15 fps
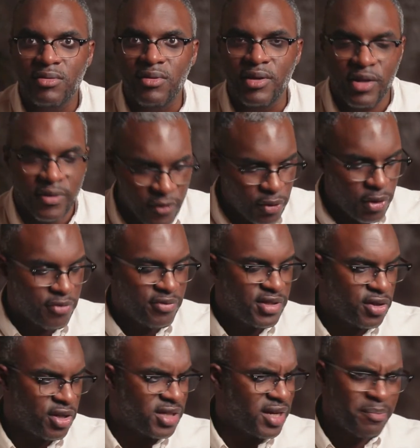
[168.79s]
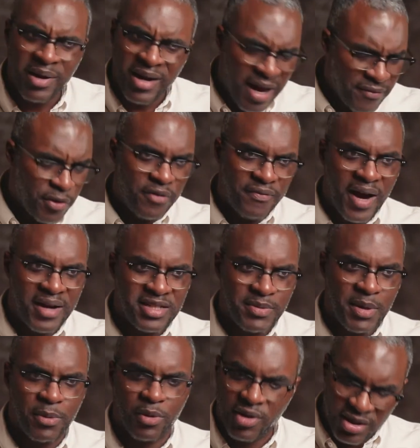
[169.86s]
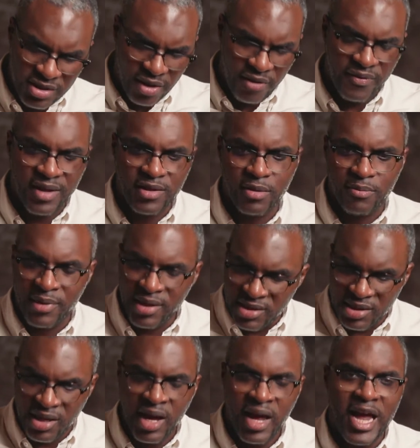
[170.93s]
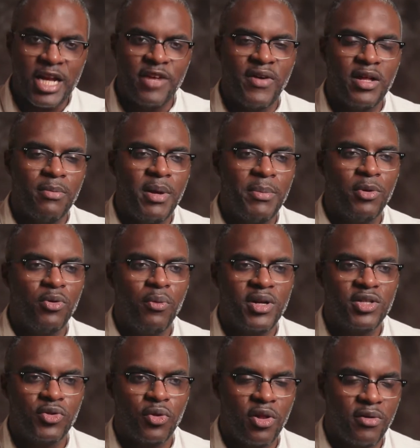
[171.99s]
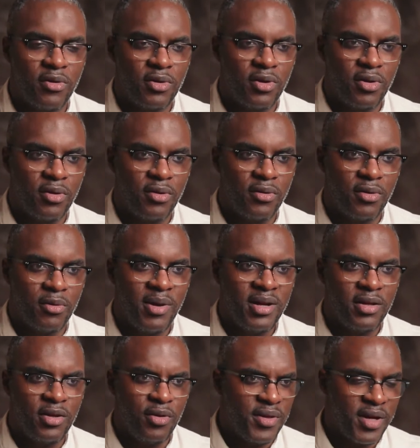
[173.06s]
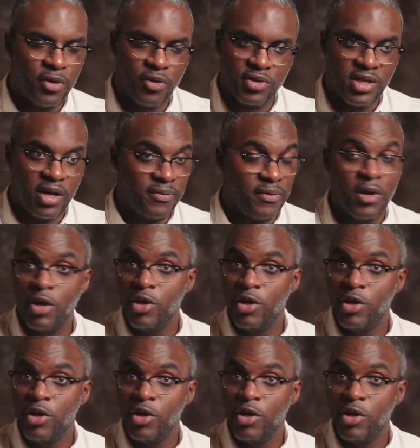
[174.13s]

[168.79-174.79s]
You have to do your research. But after you find these people, let's say you find the mints and you find the people who want to store their money, you think of yourself,